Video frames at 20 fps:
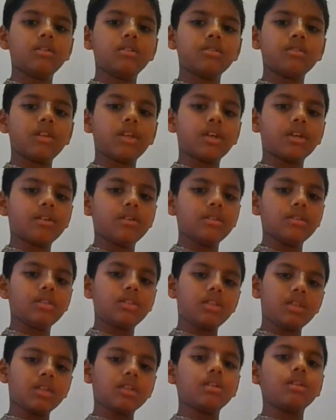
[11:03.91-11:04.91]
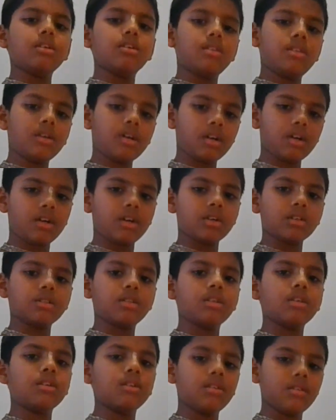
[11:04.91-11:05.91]
So like ti ge dha
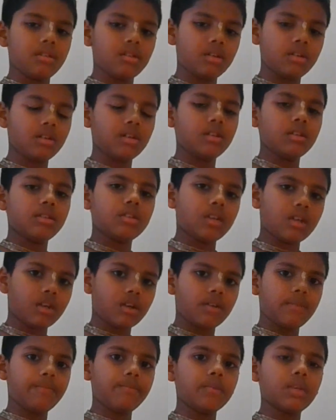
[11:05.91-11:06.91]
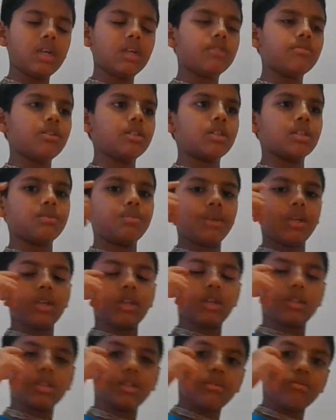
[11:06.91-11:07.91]
dha. It will just be a
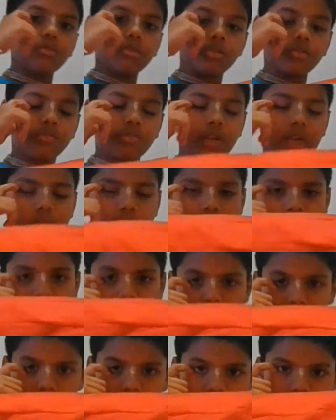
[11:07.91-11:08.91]
little more faster.